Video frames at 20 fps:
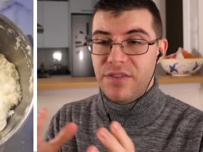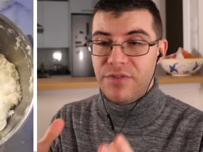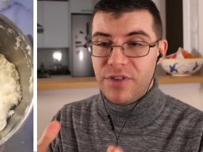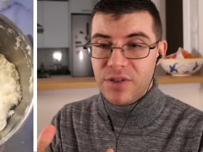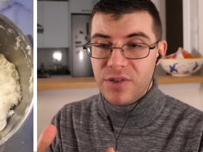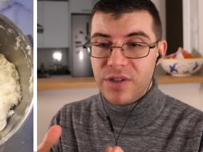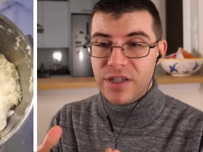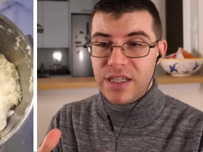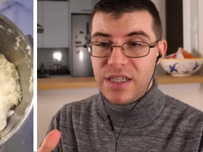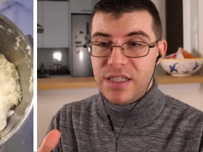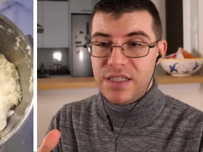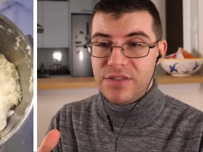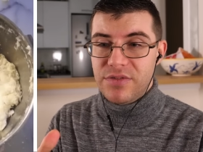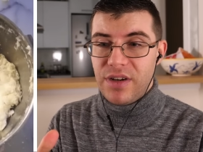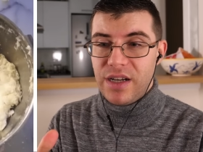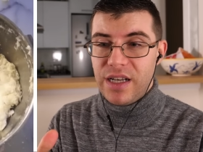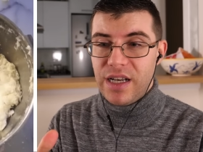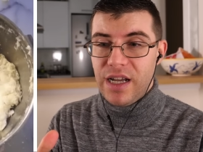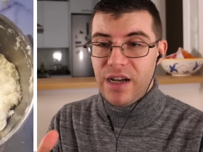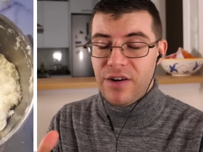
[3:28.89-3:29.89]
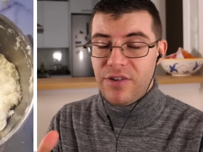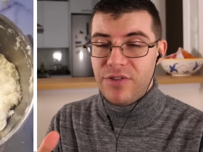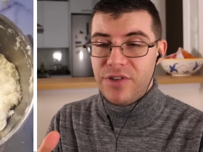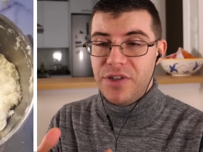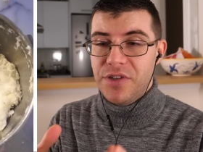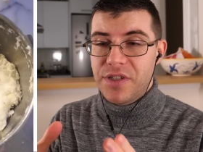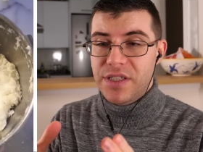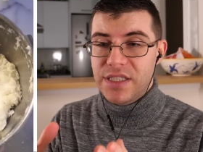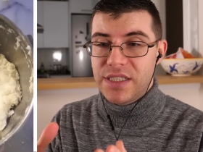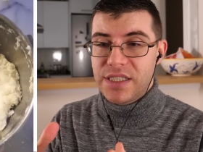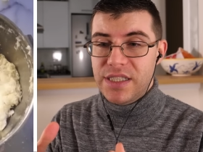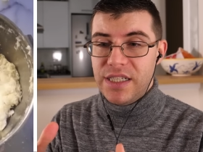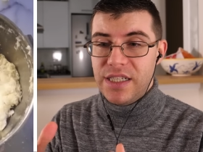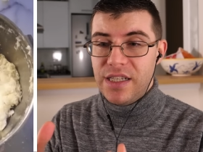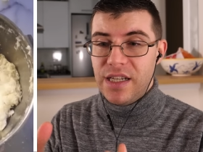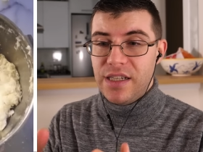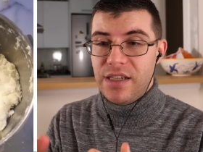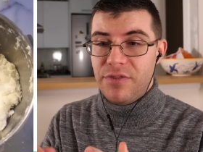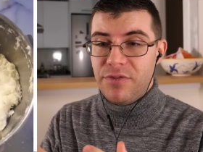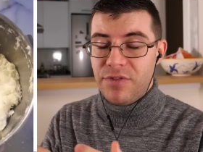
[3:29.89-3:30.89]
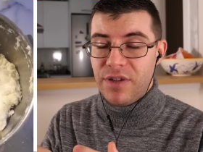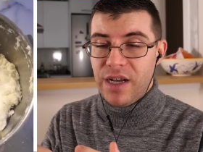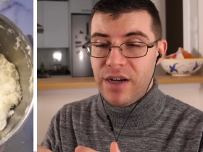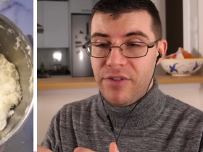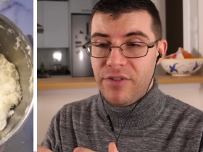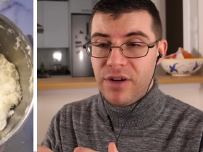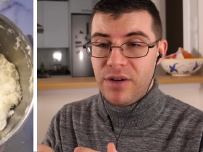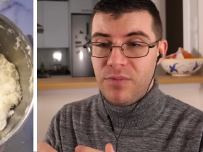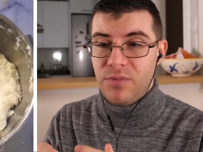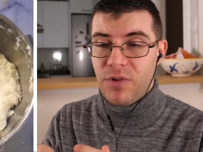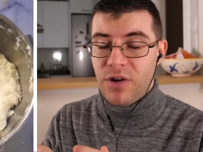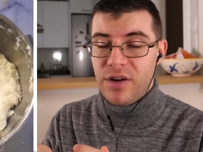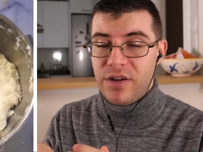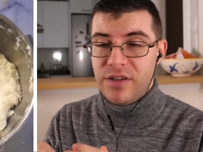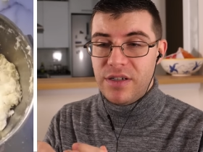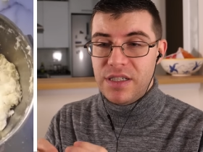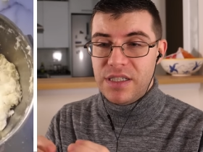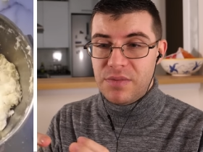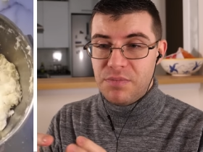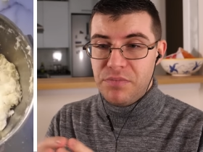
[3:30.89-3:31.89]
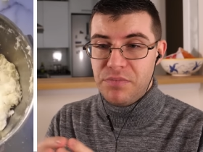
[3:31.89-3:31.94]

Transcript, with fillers: if you look at this right now, you can see that the flour and water is